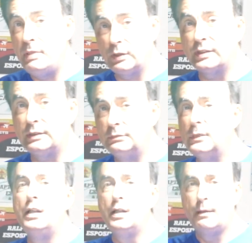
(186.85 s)
build them,
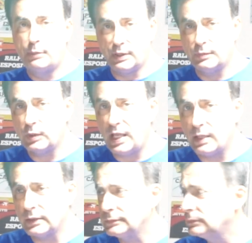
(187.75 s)
put them
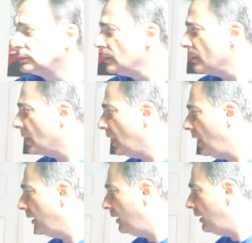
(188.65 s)
together,
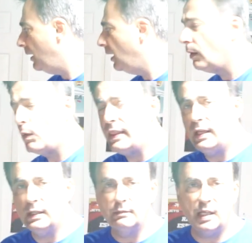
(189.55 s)
and
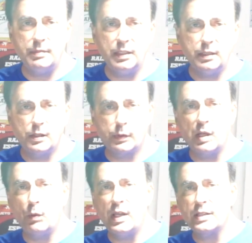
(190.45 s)
within maybe
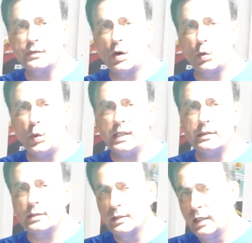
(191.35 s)
3 weeks, 4
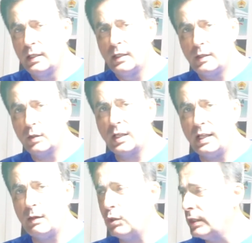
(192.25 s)
weeks, you can
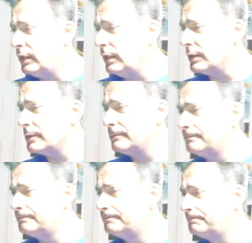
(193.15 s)
have one of these.
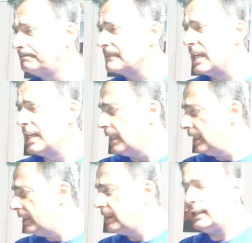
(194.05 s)

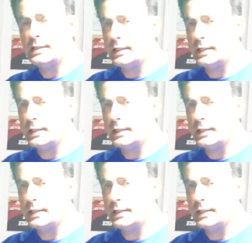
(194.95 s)
This